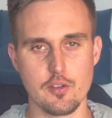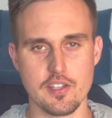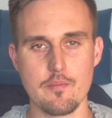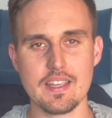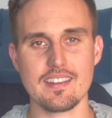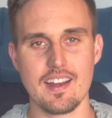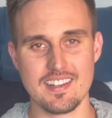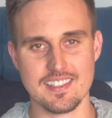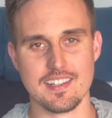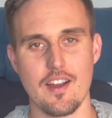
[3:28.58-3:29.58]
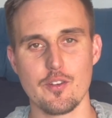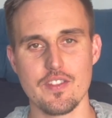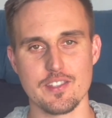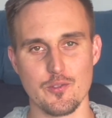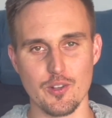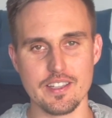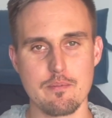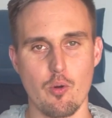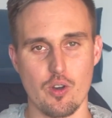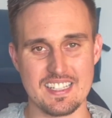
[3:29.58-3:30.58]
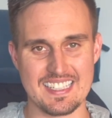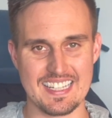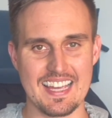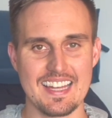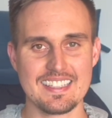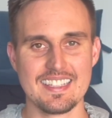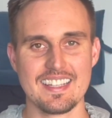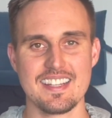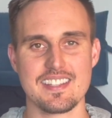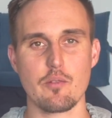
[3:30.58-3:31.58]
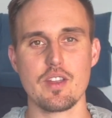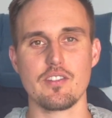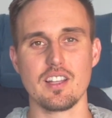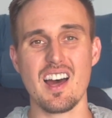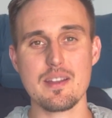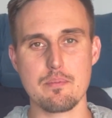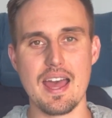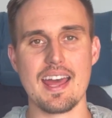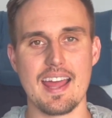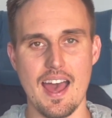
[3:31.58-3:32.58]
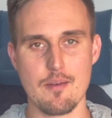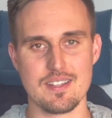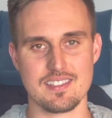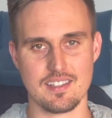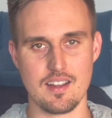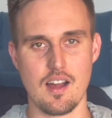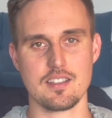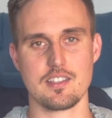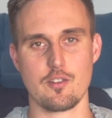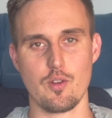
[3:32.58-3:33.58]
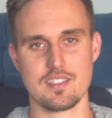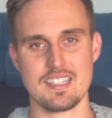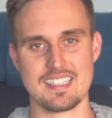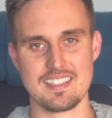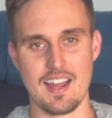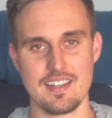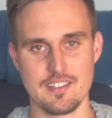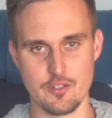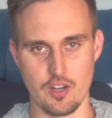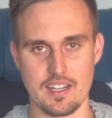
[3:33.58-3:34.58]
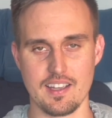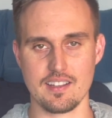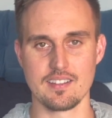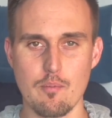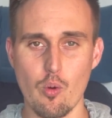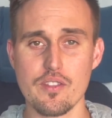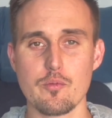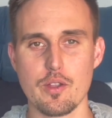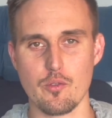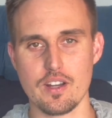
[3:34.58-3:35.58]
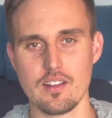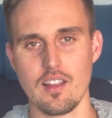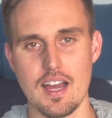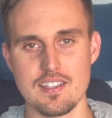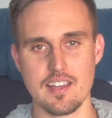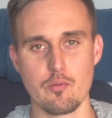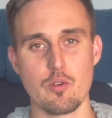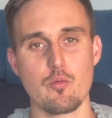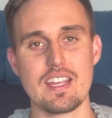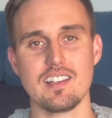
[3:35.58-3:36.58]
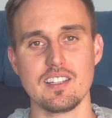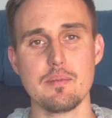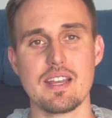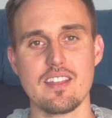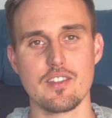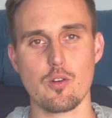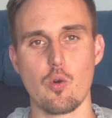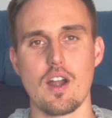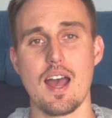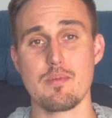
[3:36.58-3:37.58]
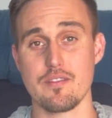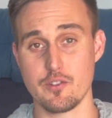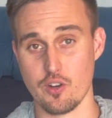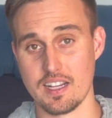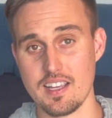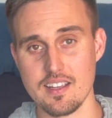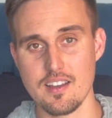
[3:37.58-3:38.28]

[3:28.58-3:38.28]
something that I discovered that's really important to get is that we have a lot of bad habits and consequences tied to drinking, more than we realize. And when we eliminate the core habit of drinking,